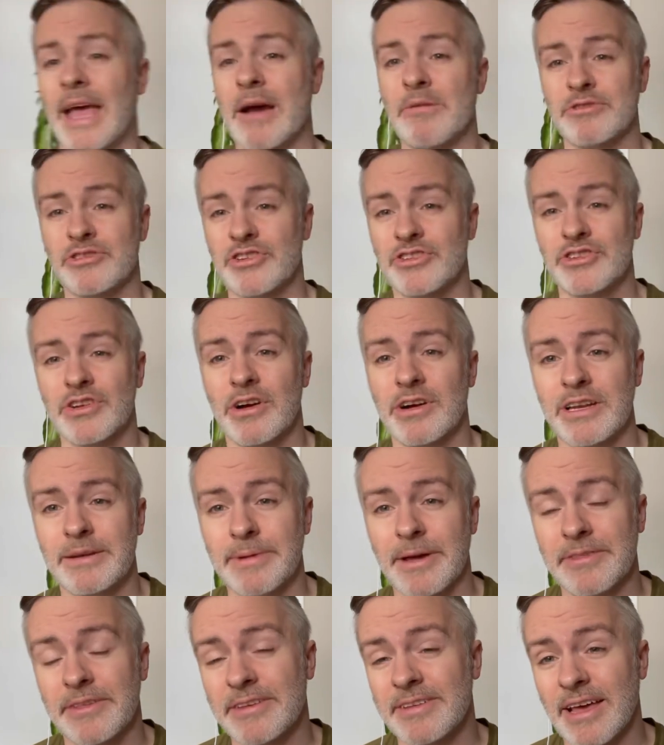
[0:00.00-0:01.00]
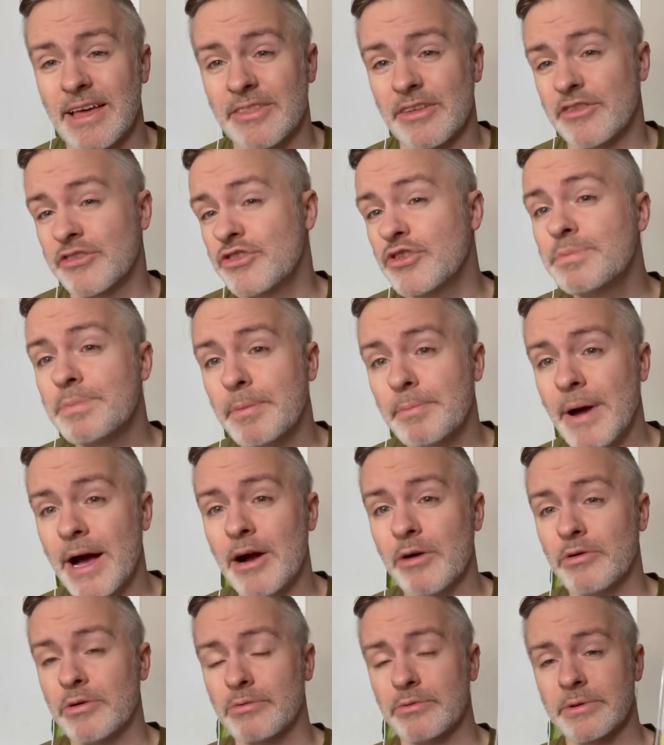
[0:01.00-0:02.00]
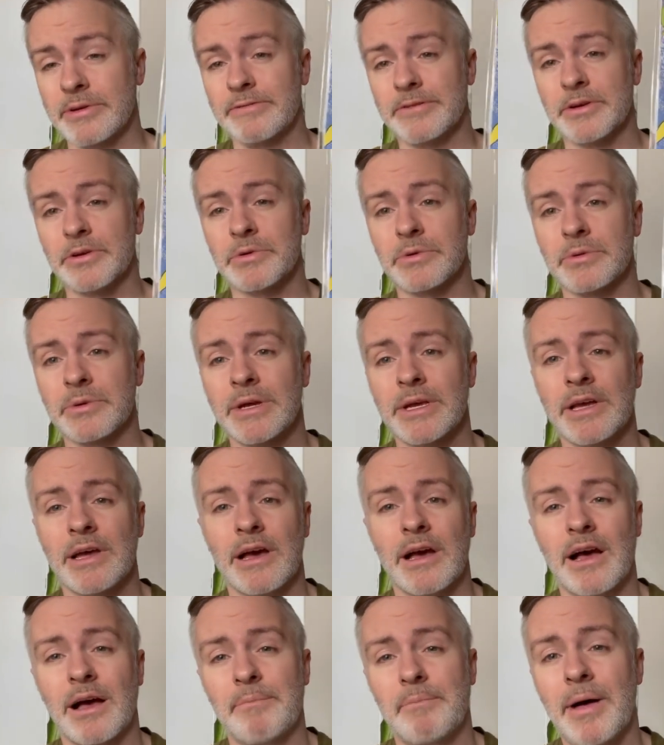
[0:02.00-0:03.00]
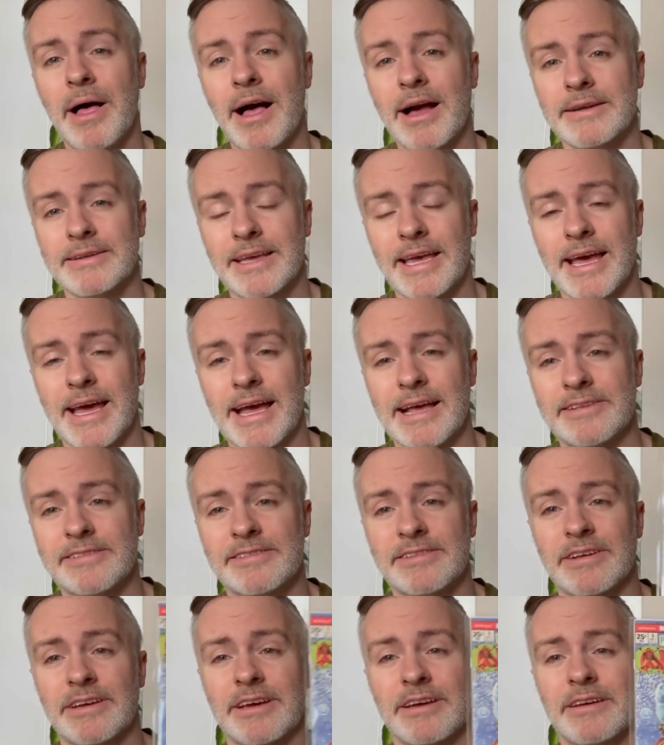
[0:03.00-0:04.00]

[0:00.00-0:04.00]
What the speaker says: I was just talking about this on the Superpower Review podcast